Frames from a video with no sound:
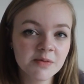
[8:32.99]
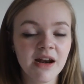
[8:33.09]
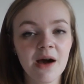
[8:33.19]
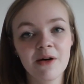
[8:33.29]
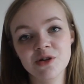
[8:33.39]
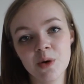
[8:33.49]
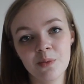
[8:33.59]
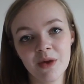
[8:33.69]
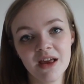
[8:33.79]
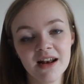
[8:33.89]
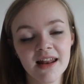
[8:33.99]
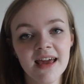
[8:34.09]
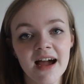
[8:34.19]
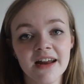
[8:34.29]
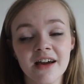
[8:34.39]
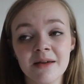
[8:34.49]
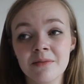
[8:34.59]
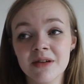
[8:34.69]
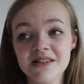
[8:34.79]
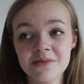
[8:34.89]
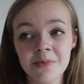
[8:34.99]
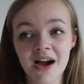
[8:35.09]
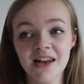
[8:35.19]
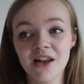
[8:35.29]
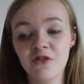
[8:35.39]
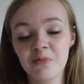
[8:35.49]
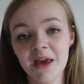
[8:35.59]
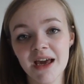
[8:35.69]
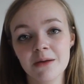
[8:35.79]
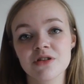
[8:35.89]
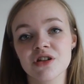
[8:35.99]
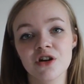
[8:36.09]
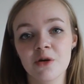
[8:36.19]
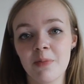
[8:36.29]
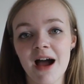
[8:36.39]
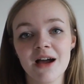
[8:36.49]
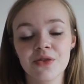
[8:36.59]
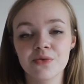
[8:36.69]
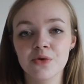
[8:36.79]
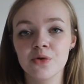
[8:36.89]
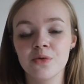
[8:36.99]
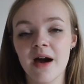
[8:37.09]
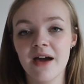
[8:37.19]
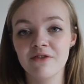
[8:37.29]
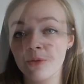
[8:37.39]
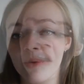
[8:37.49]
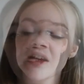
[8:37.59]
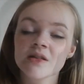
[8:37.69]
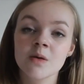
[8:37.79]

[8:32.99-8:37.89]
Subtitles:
but now I do it weekly, and I must admit I love being able to look back through every week.